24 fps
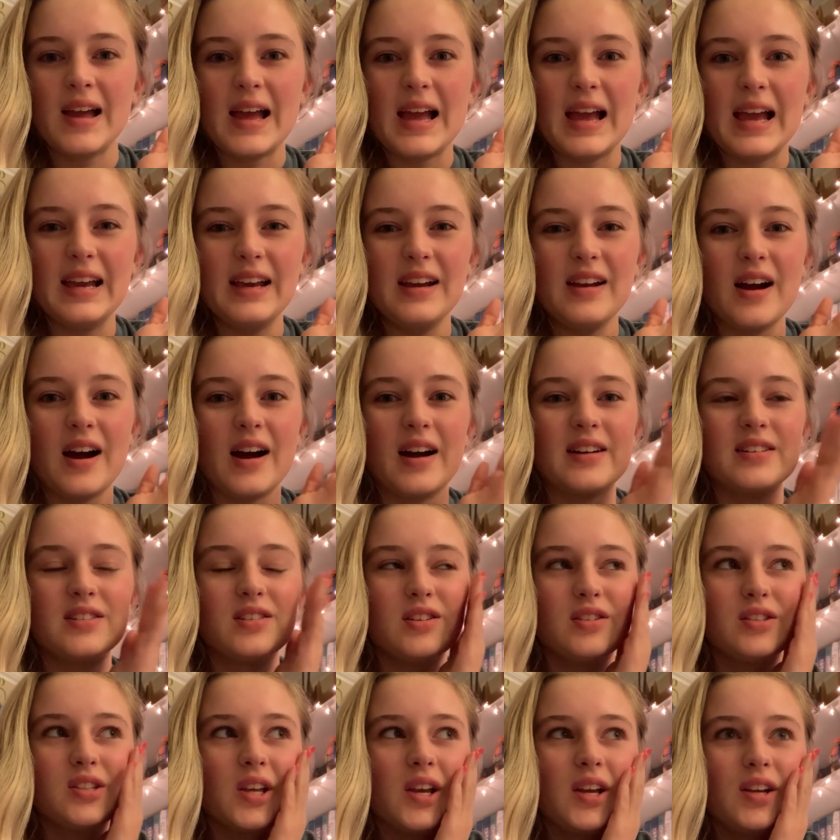Hey guys,
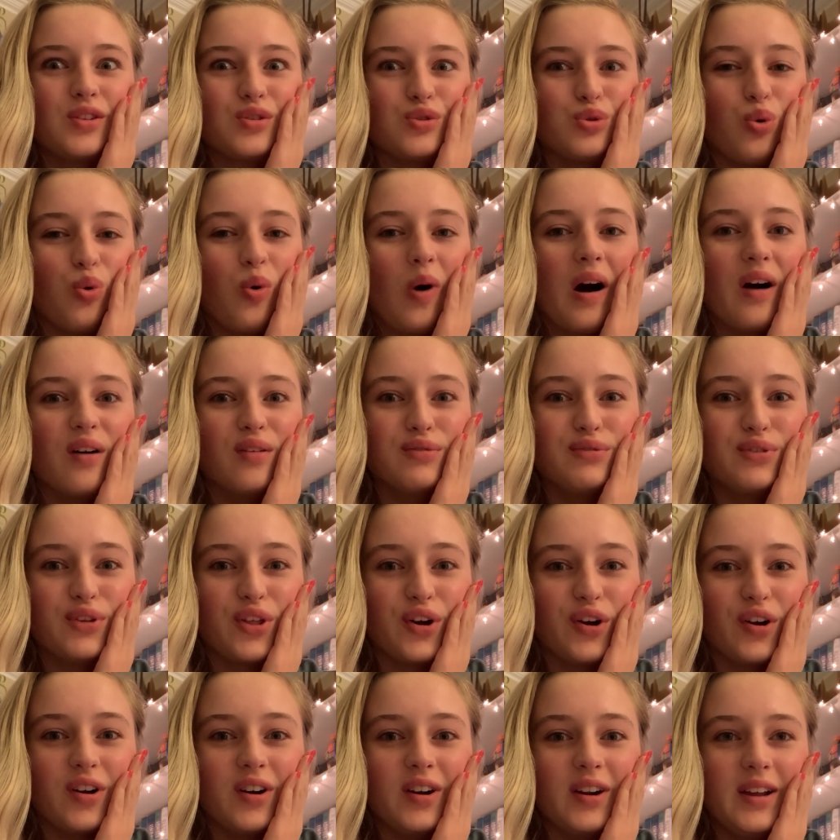it's like
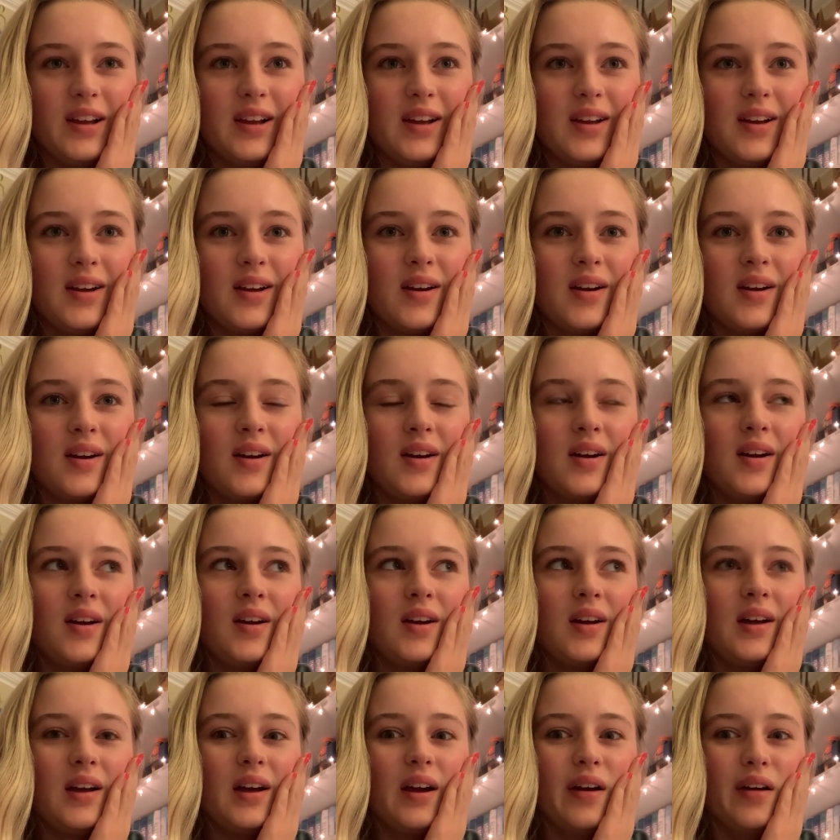12:30
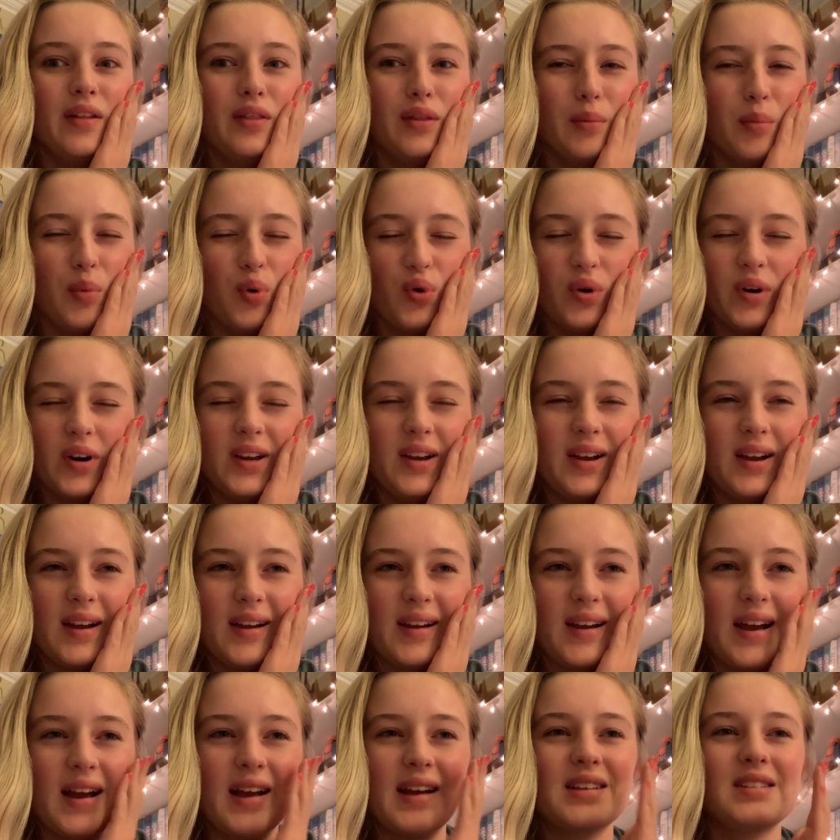in the morning, I
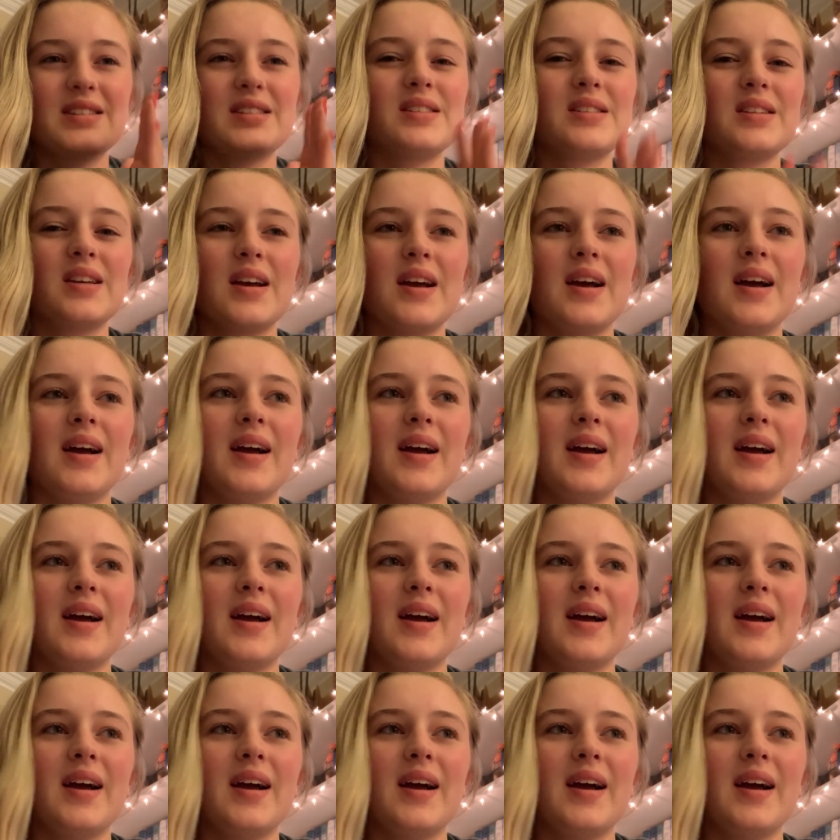guess,